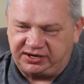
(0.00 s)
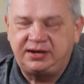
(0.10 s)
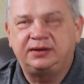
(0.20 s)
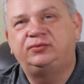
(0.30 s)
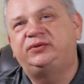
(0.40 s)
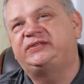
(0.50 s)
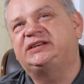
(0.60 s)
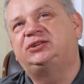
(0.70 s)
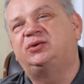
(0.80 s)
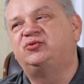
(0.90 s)
All
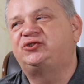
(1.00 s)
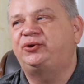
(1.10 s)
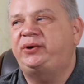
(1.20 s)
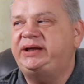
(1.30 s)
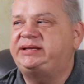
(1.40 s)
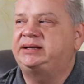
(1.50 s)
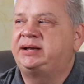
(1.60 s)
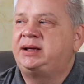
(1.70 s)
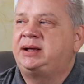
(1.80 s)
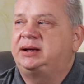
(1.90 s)
empires have been ruined in
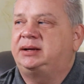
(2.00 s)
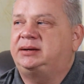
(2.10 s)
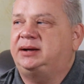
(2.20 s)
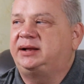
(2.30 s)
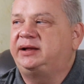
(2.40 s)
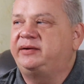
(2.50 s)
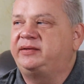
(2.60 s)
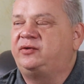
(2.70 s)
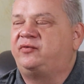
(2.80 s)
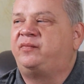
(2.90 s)
the 20th
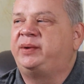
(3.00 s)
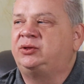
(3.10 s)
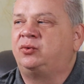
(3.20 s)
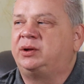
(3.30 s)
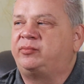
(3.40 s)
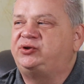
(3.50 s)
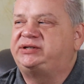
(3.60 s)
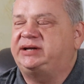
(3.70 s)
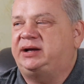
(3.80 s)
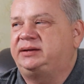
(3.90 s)
century, but in
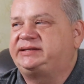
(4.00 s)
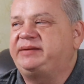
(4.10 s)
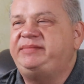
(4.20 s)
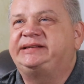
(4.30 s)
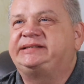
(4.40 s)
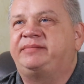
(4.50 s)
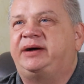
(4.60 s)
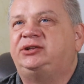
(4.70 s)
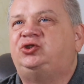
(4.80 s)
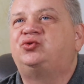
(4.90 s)
the past,
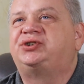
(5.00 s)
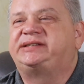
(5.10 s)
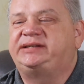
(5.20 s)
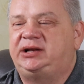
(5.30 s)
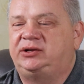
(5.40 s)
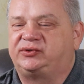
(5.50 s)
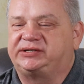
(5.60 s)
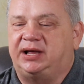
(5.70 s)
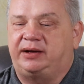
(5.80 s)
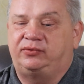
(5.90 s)
that place had a
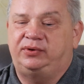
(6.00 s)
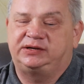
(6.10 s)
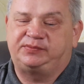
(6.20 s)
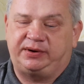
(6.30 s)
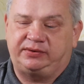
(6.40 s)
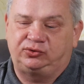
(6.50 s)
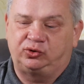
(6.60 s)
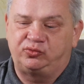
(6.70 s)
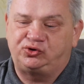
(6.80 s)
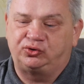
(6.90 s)
very strong fame.
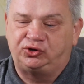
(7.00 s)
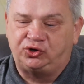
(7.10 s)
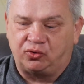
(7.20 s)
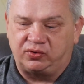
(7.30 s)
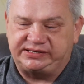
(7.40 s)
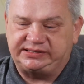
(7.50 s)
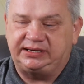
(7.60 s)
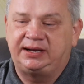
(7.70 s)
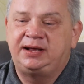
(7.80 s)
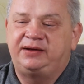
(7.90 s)
The matter
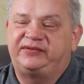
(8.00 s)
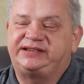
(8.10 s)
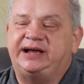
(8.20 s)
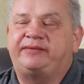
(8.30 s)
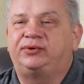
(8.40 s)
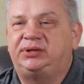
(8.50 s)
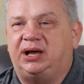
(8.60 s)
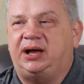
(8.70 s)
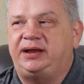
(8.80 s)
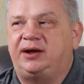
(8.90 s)
is that till
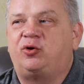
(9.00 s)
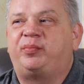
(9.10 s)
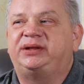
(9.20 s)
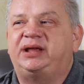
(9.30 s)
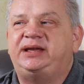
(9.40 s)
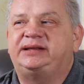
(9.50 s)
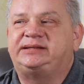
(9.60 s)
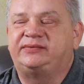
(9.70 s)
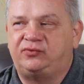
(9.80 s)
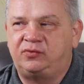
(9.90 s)
nowadays all the
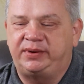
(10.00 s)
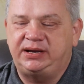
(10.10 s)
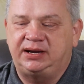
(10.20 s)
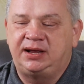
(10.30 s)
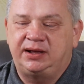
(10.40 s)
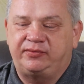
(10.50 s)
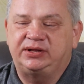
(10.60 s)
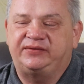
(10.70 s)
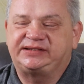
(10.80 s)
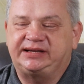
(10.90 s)
water supply to
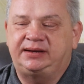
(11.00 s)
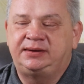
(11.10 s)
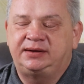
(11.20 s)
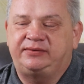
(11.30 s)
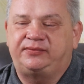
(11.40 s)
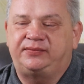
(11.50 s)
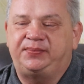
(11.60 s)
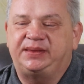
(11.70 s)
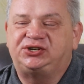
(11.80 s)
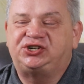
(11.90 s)
Oman,
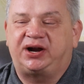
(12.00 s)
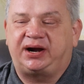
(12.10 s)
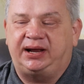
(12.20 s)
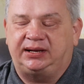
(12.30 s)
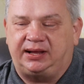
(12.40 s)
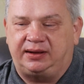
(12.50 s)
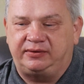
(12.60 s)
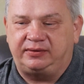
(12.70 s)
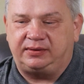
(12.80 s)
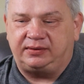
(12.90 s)
all those sources
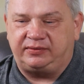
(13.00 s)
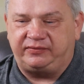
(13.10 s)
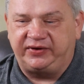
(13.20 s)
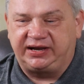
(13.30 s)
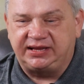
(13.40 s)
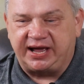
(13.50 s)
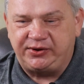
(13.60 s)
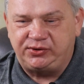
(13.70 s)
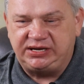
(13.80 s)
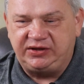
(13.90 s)
are thrown into the
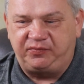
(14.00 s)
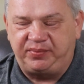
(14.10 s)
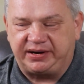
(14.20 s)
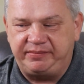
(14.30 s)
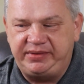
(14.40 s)
pyramid,